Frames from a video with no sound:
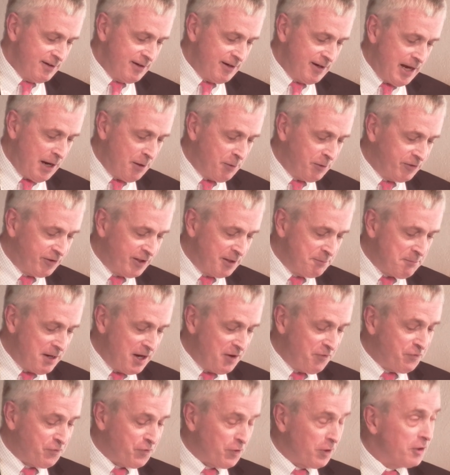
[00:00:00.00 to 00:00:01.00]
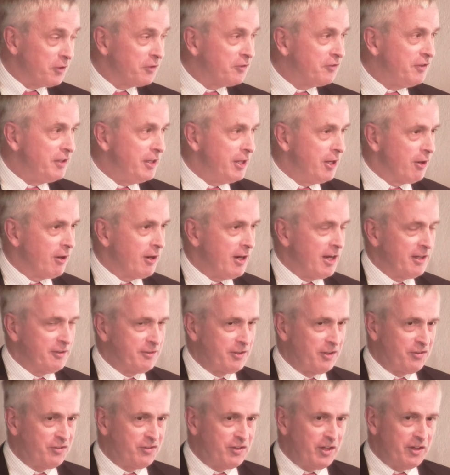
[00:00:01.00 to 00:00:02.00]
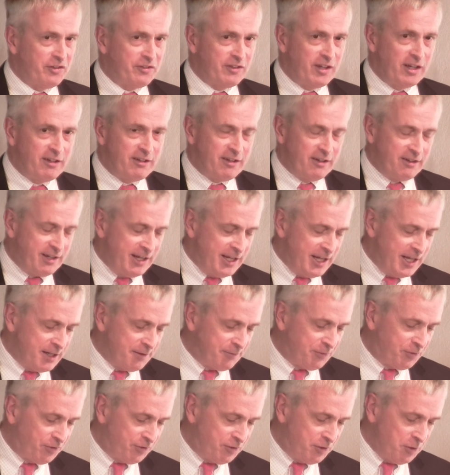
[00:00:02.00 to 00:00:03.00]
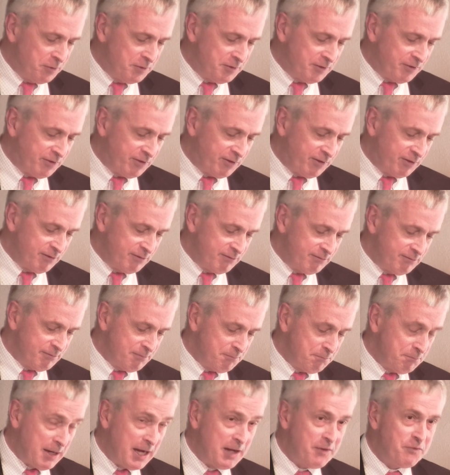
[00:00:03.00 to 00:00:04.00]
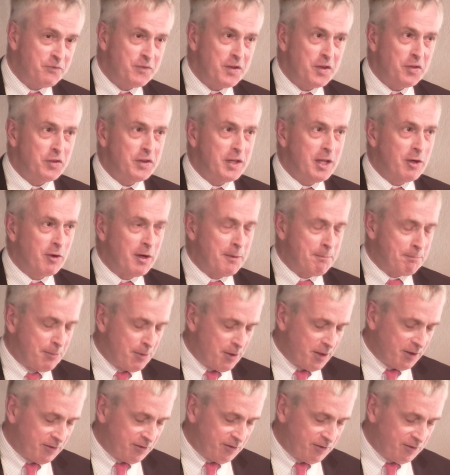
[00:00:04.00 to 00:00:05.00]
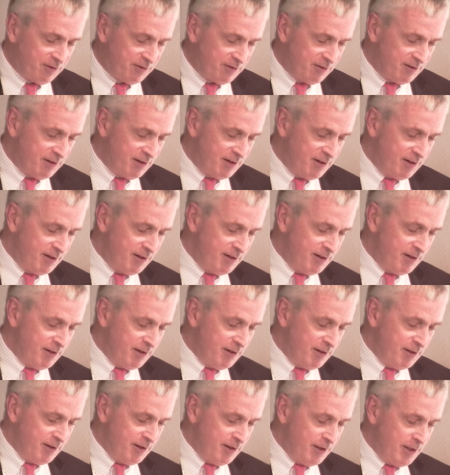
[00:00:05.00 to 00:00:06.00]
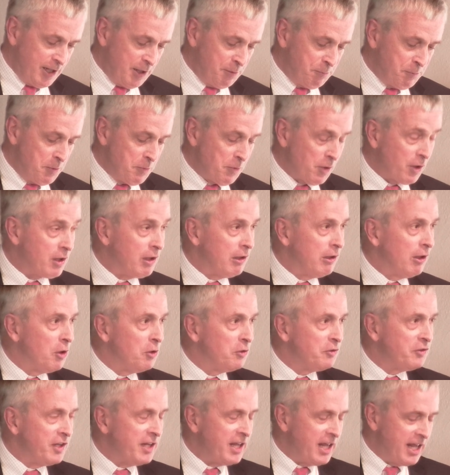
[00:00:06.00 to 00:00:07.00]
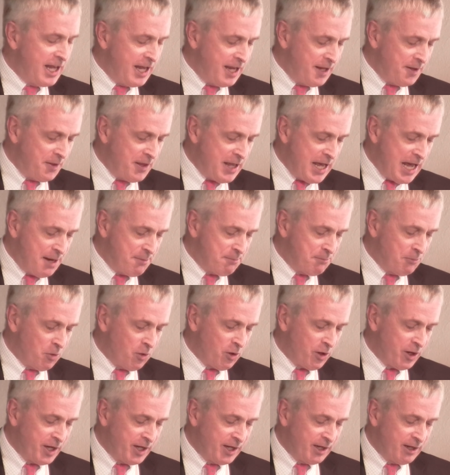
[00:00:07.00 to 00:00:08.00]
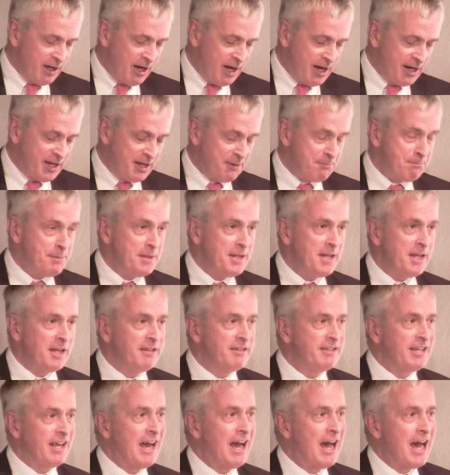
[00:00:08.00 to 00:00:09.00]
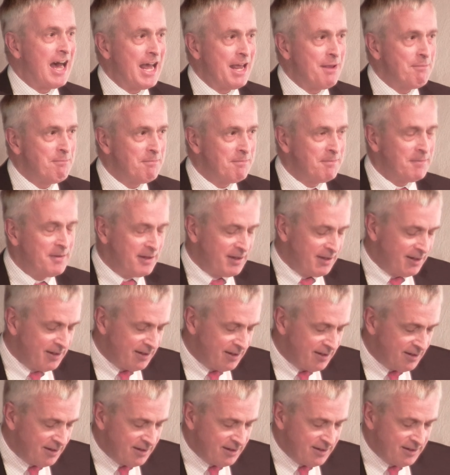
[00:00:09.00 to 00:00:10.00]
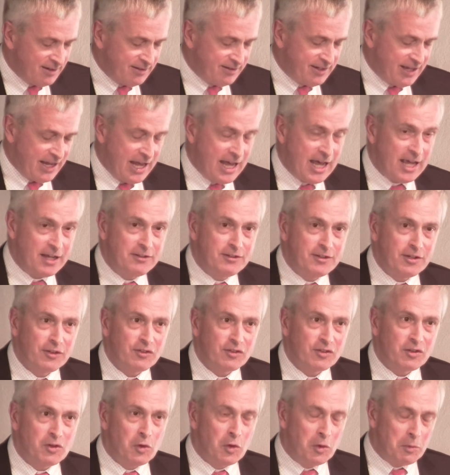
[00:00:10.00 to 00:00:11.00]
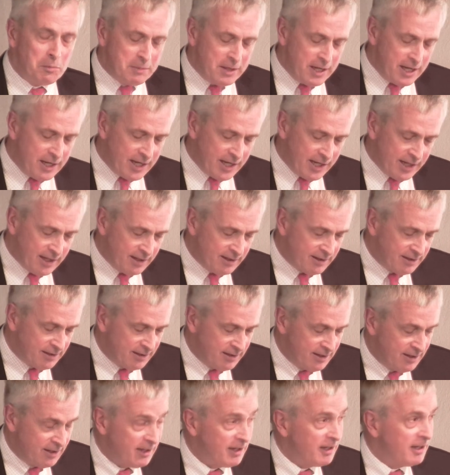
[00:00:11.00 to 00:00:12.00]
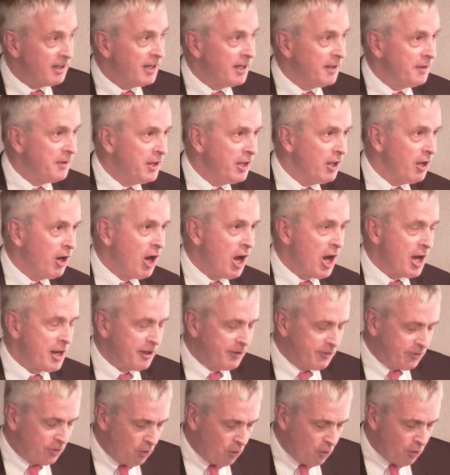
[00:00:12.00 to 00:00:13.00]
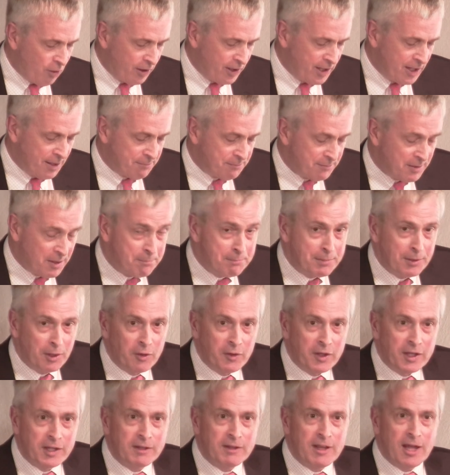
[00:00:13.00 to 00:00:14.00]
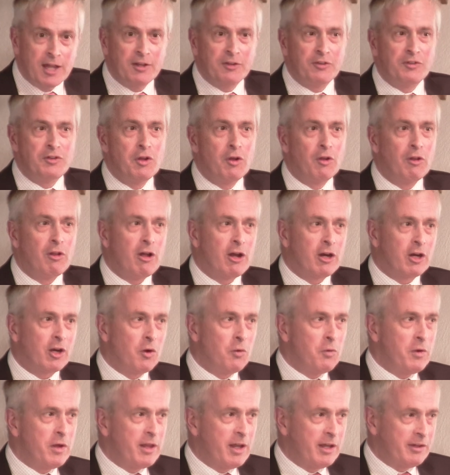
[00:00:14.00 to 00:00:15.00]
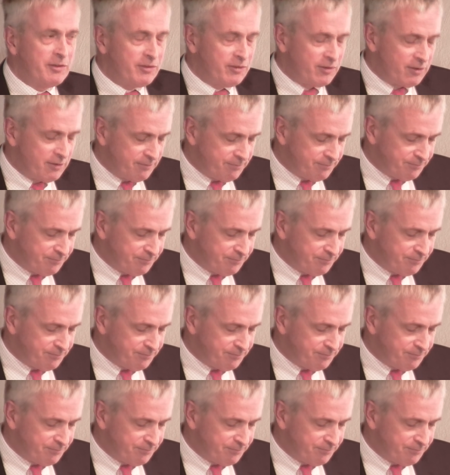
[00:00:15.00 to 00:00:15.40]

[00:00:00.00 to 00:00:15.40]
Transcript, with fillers: I was in my first year as assistant dean of students, my fifth year at Brooks, and we were closing in that morning on it being time to head to school meeting in the auditorium, a building that is no longer with us.